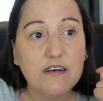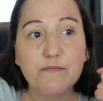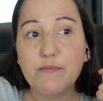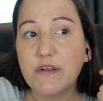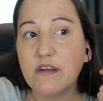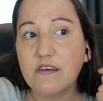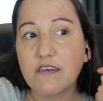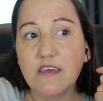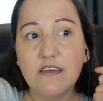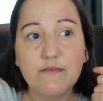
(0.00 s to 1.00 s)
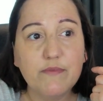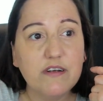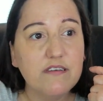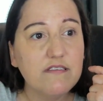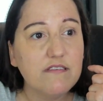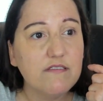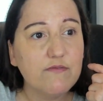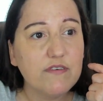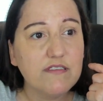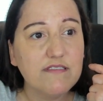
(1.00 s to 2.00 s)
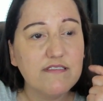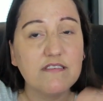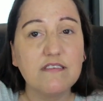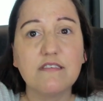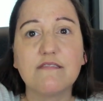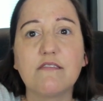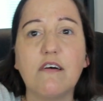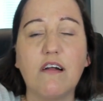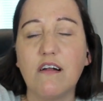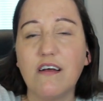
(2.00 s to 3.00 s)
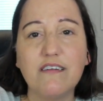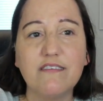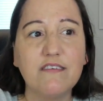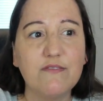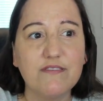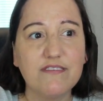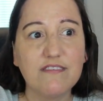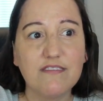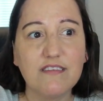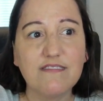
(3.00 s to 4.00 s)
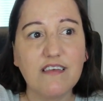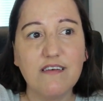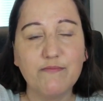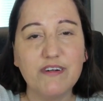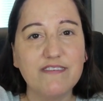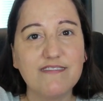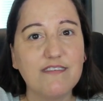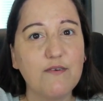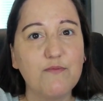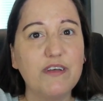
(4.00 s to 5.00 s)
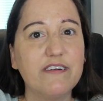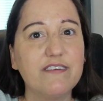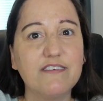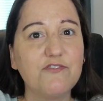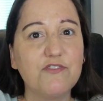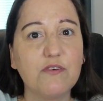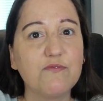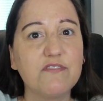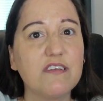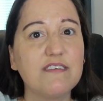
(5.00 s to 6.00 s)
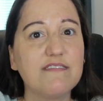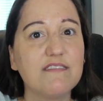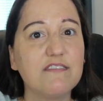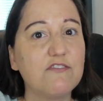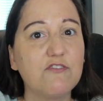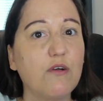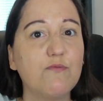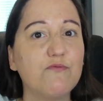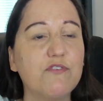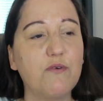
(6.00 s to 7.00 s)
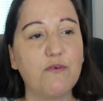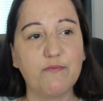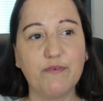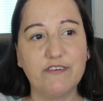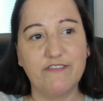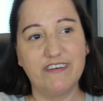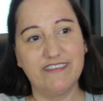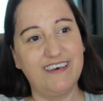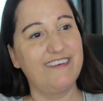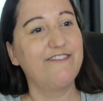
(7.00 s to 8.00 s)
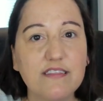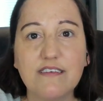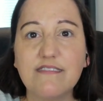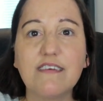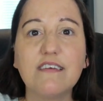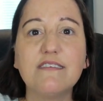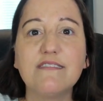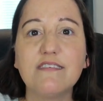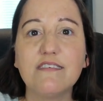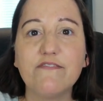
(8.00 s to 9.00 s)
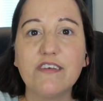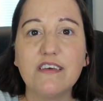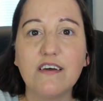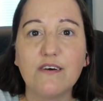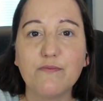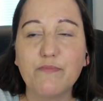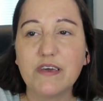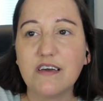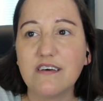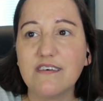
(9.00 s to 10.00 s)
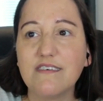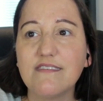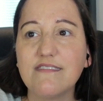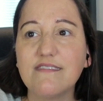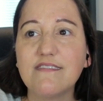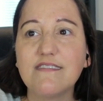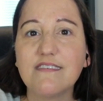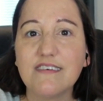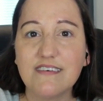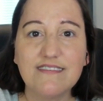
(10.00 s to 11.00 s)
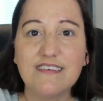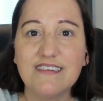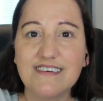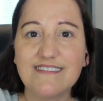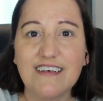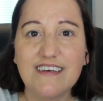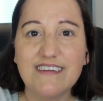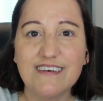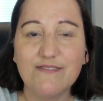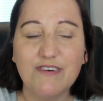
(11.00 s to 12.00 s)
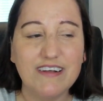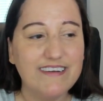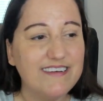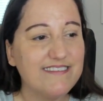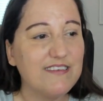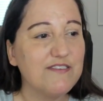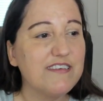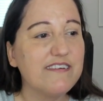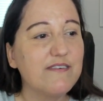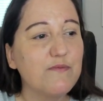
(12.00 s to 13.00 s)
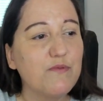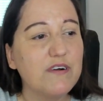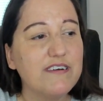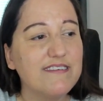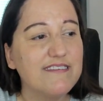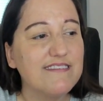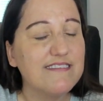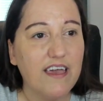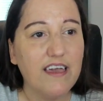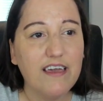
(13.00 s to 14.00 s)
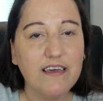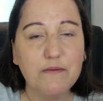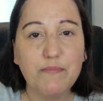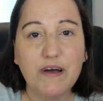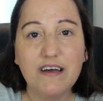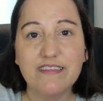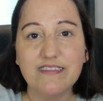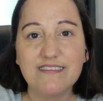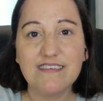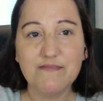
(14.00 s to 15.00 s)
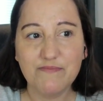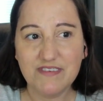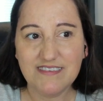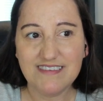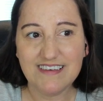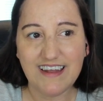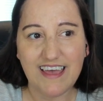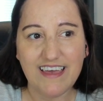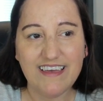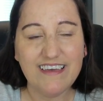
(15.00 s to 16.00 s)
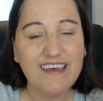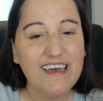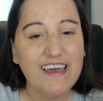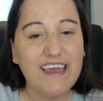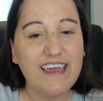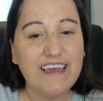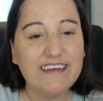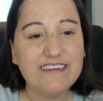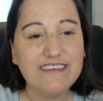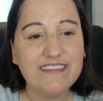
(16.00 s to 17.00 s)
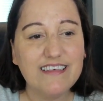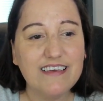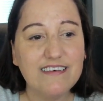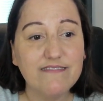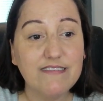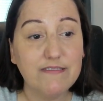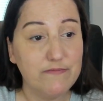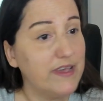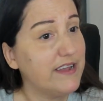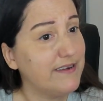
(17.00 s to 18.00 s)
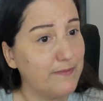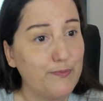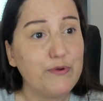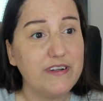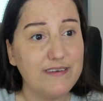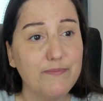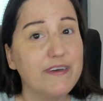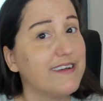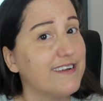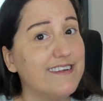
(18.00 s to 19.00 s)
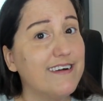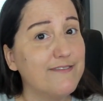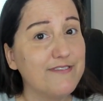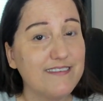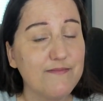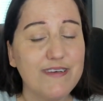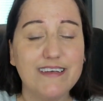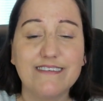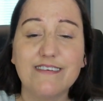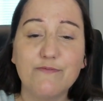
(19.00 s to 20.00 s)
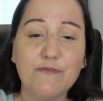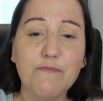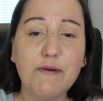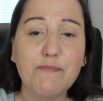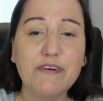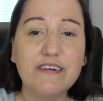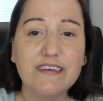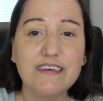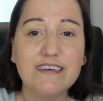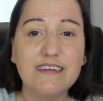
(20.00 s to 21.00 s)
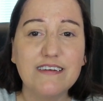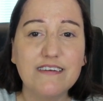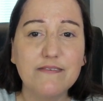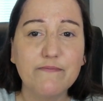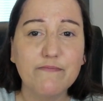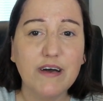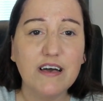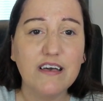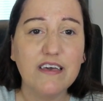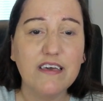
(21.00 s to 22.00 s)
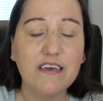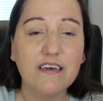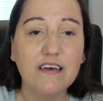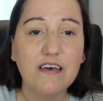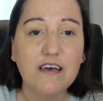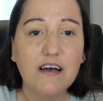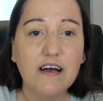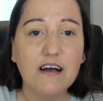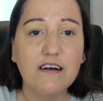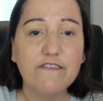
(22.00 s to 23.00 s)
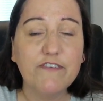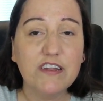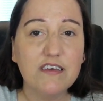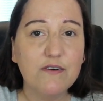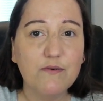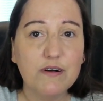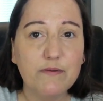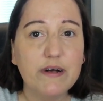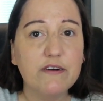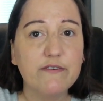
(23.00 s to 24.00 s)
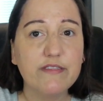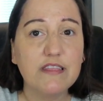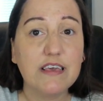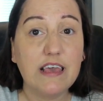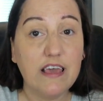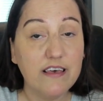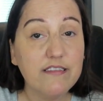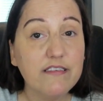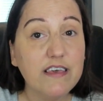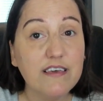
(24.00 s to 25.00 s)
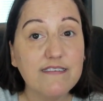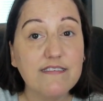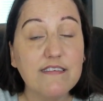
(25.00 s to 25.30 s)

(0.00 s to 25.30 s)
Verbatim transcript: but on camera you can see the scar. I don't know, it's this camera is so weird. It shows things that don't show up in real life. Let's get into the video because it's an exciting one. So there was a behind the Sims today and they made a pretty big announcement. Remember in my uh, video about the kit leaks